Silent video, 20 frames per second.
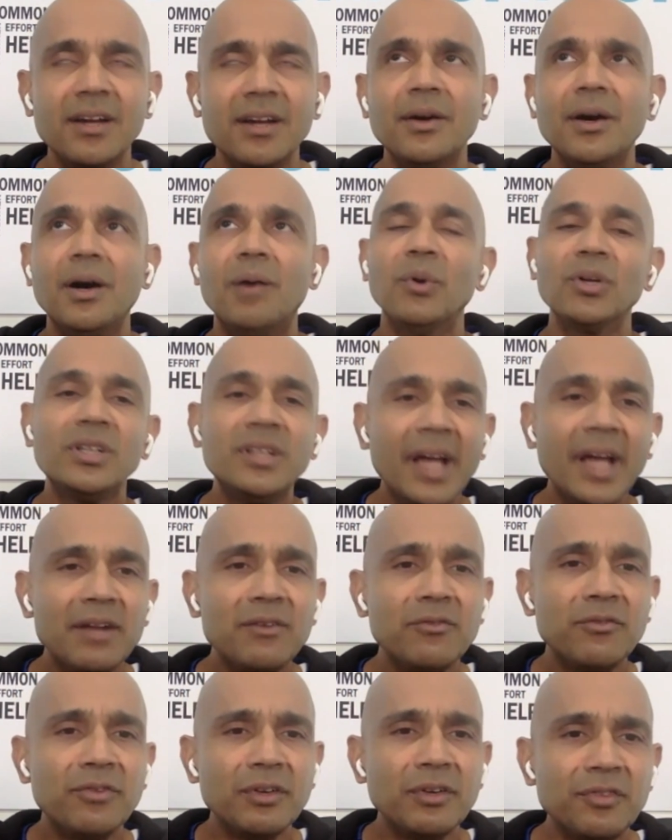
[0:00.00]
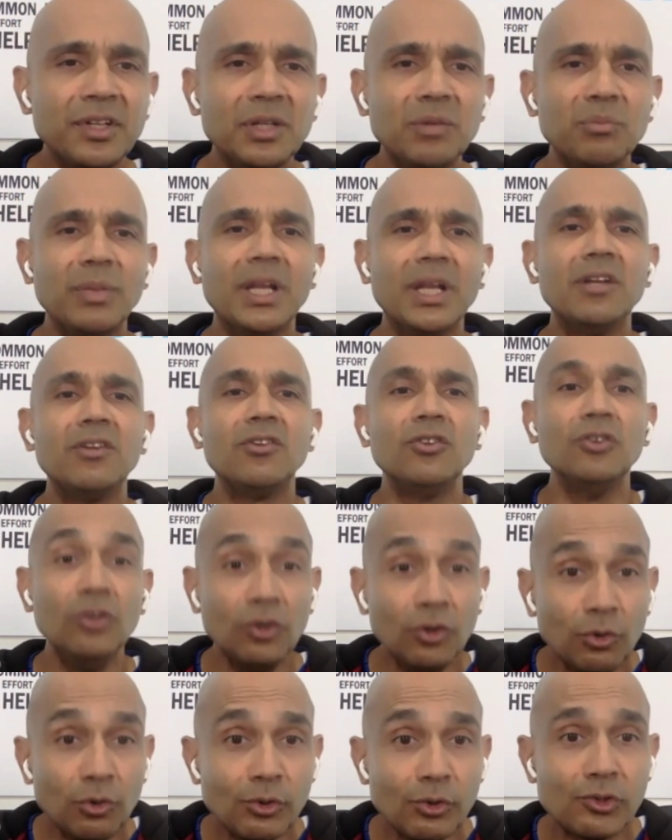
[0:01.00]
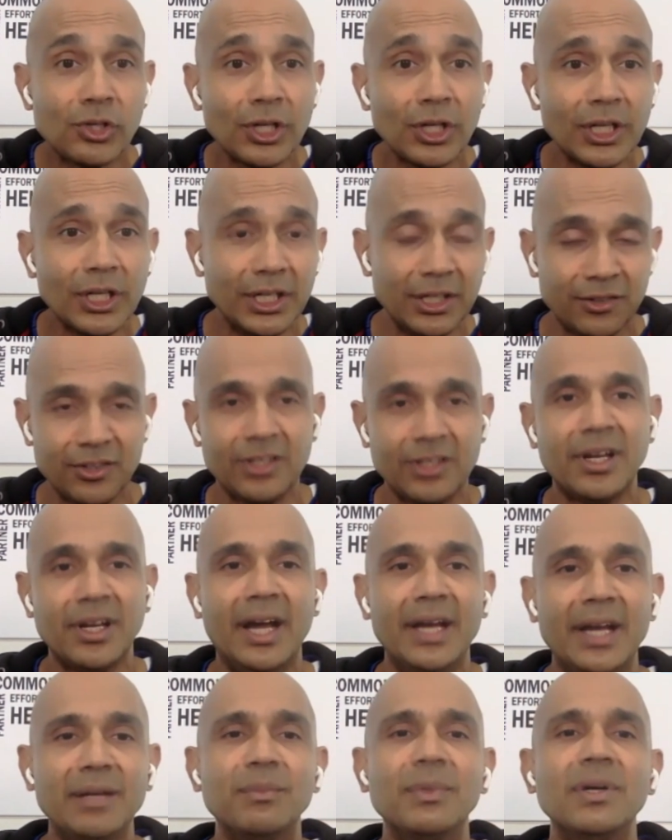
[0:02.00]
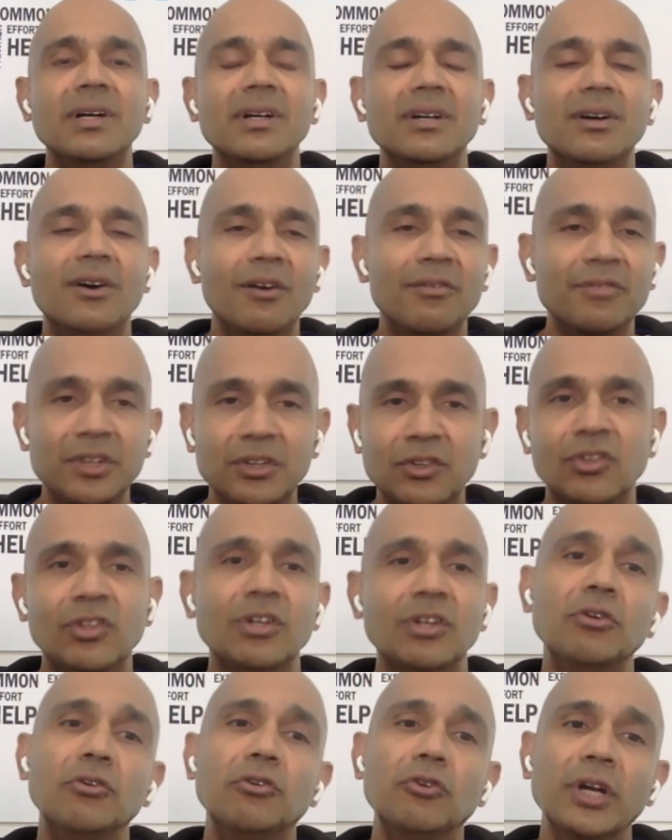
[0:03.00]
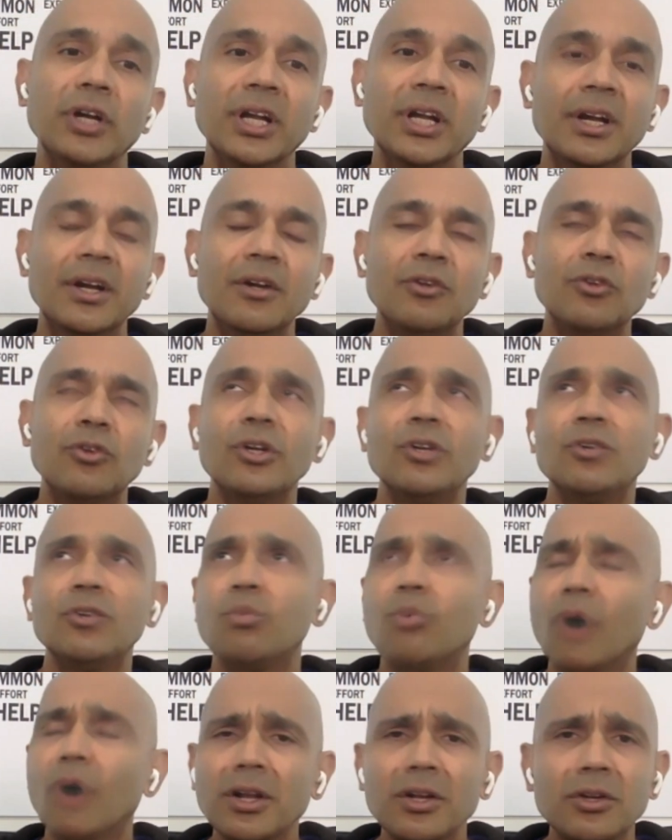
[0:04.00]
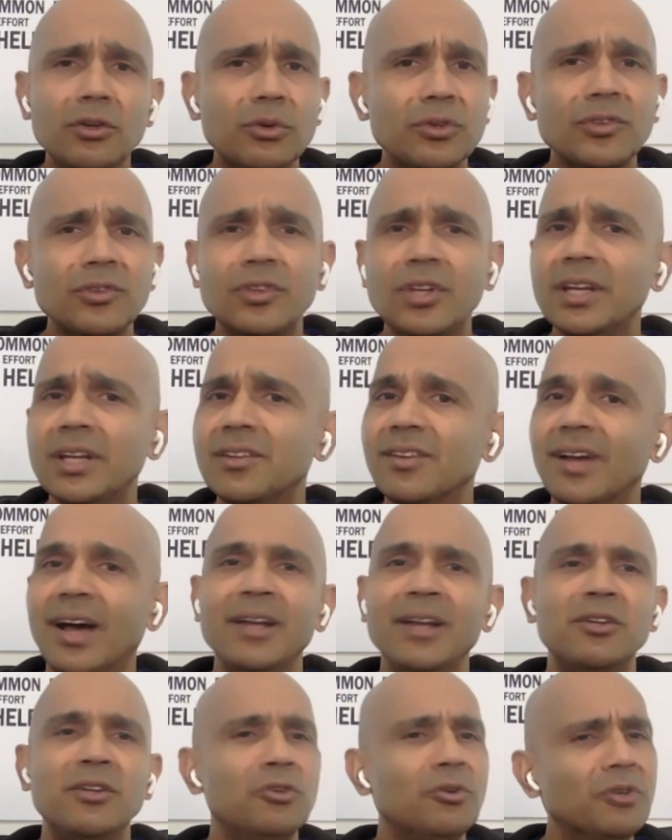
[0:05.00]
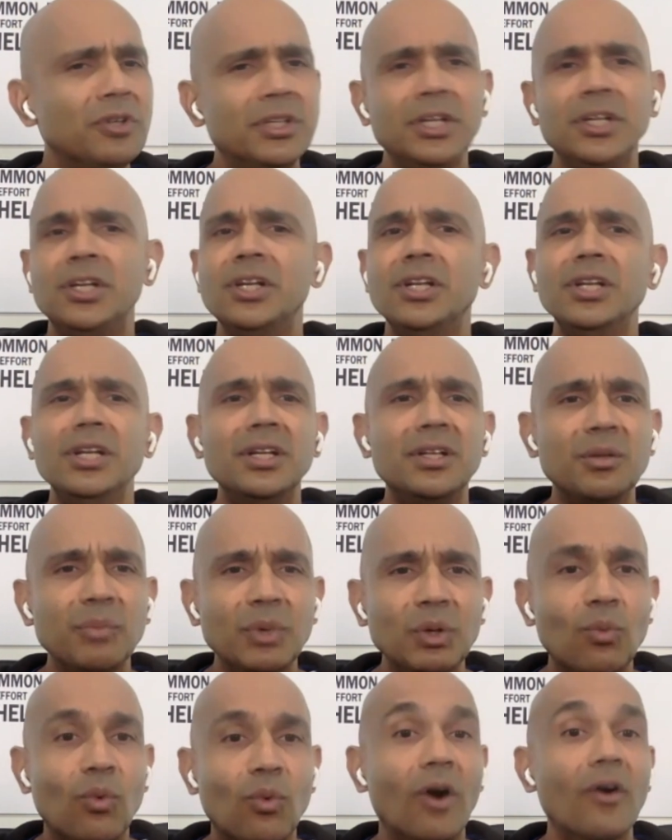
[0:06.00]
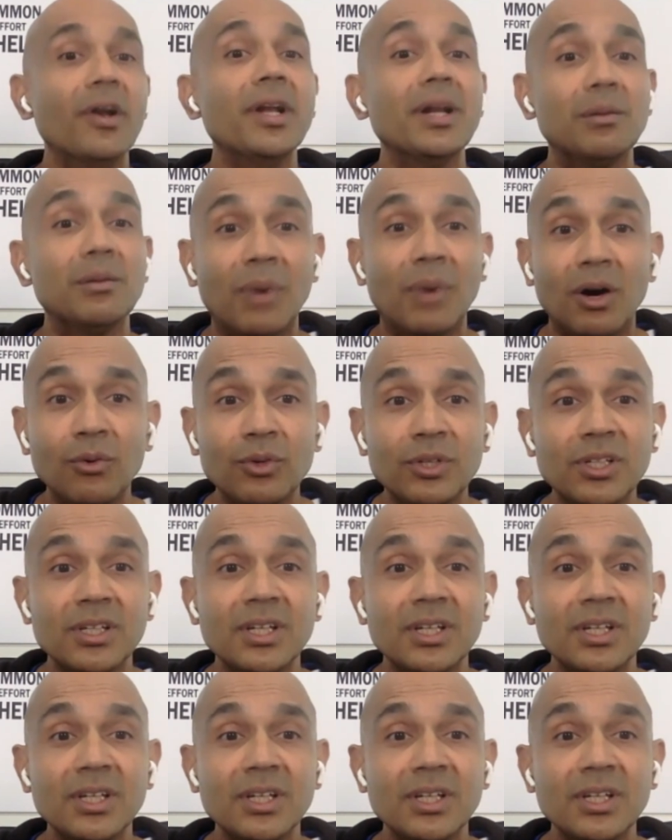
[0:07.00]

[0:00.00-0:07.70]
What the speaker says: About 10, 15 minutes usually is the time of the surgery. So it's one of those things I don't think you need to be worried about.